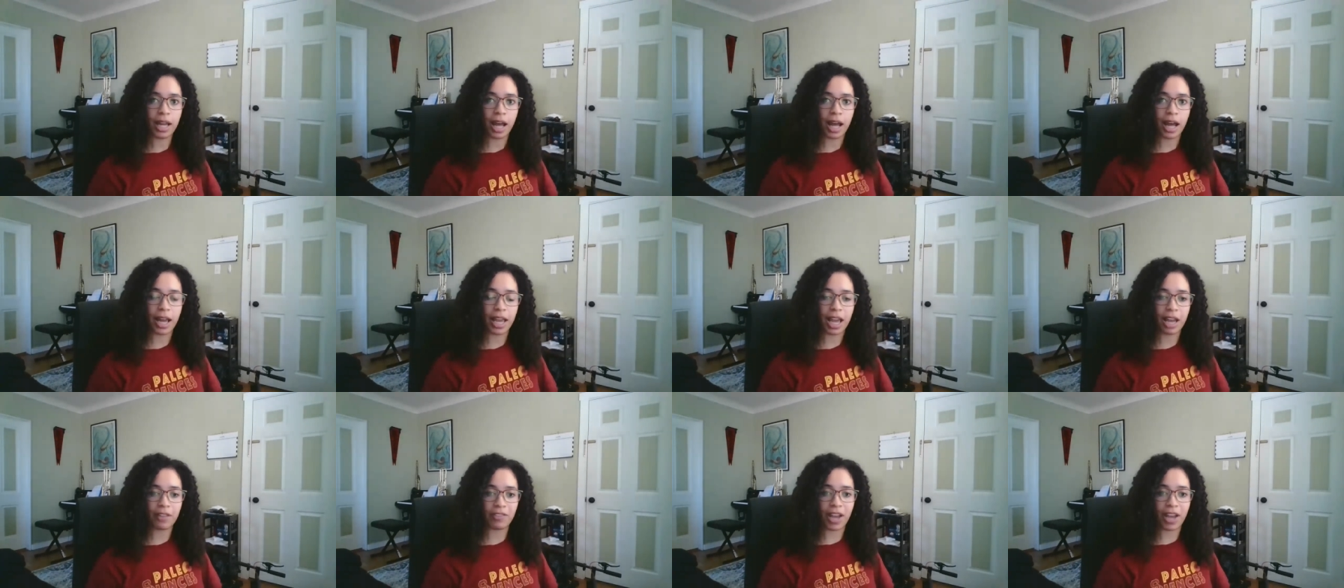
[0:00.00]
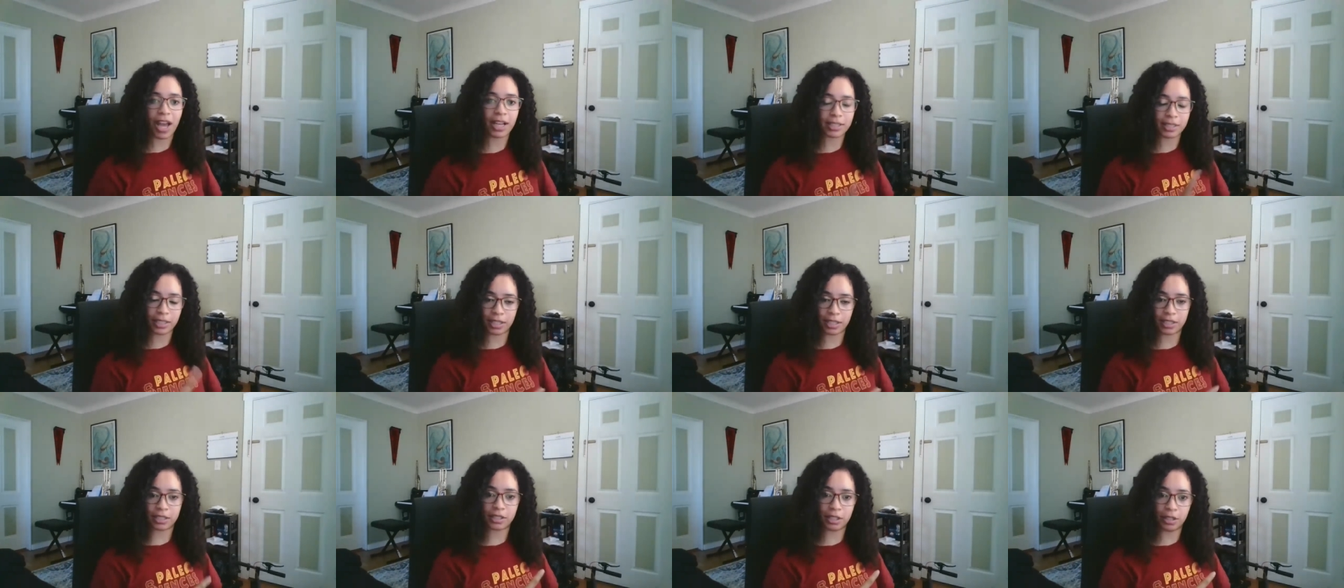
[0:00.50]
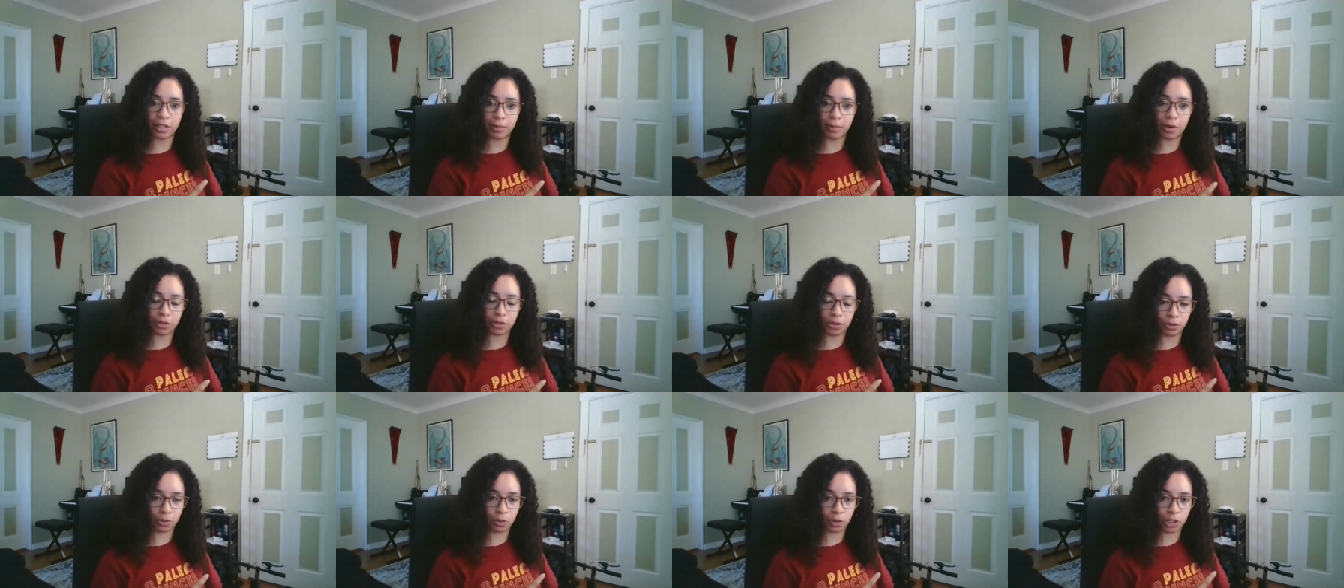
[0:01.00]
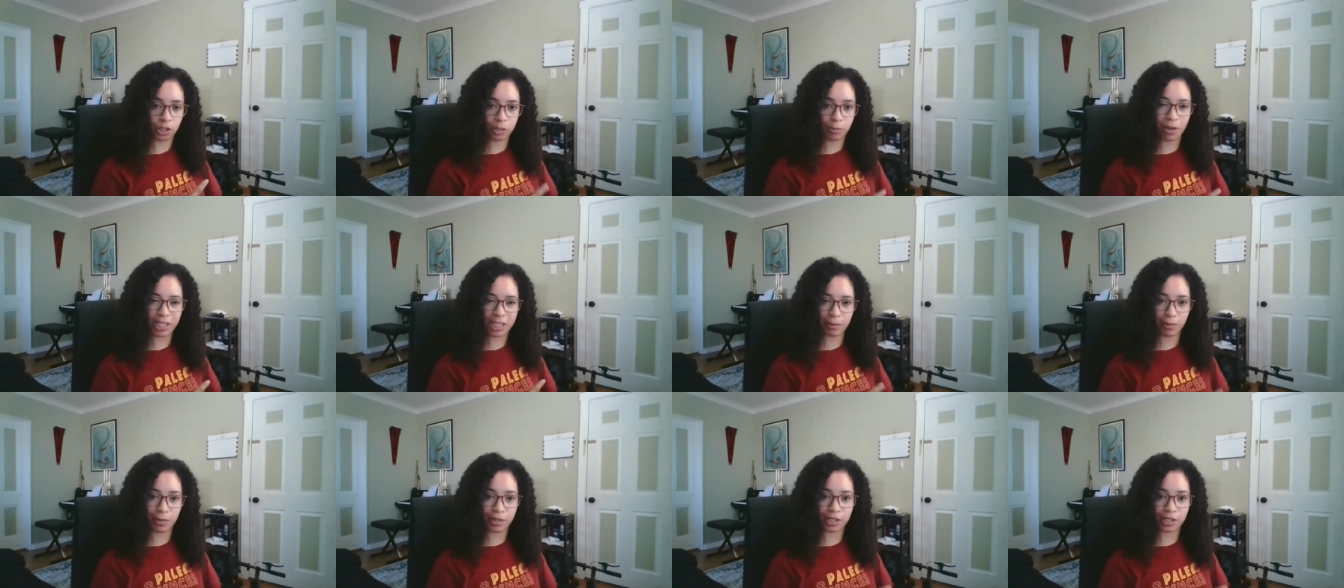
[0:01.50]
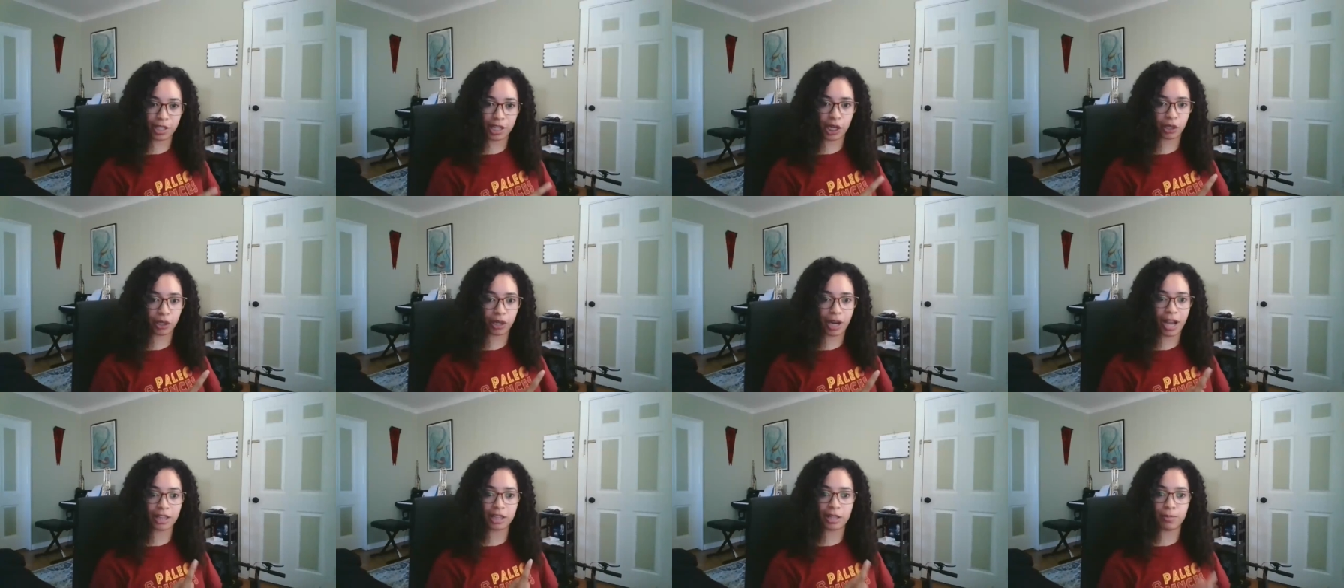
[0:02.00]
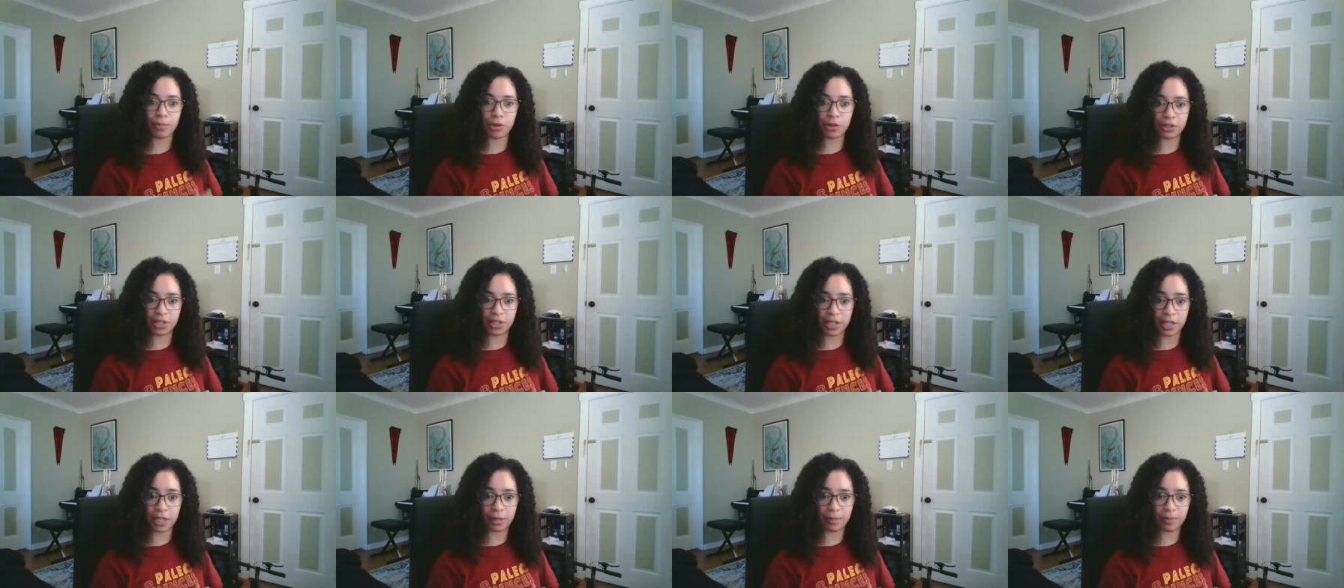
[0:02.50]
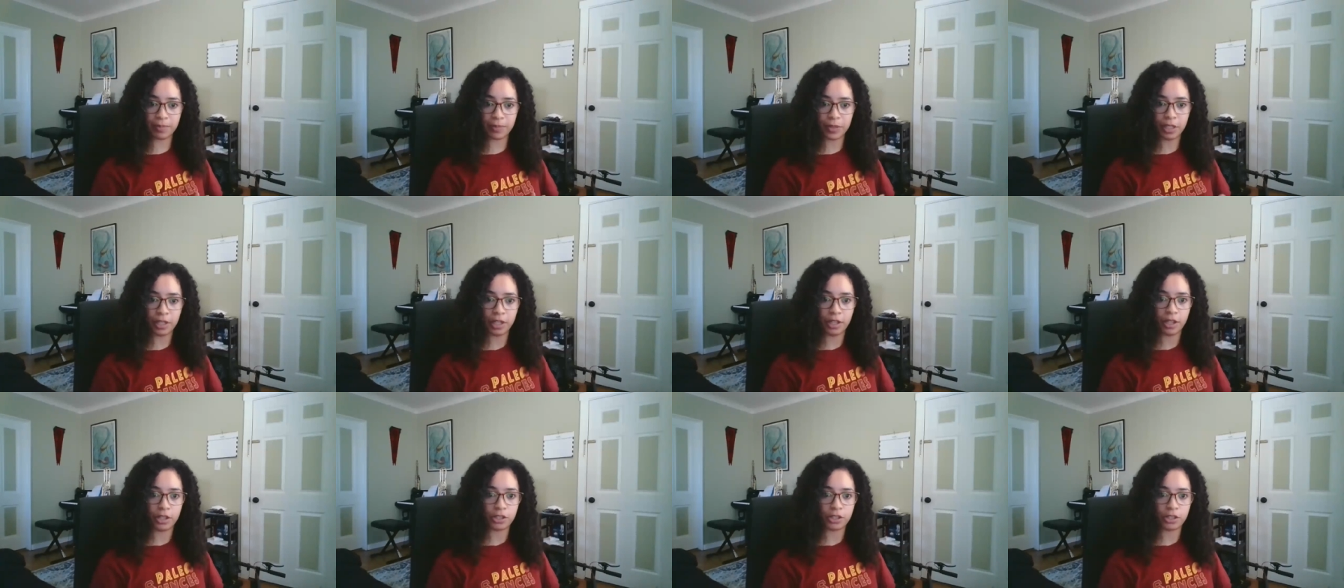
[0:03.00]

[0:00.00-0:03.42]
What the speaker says: I have access to Mosasaur specimens here at the museum.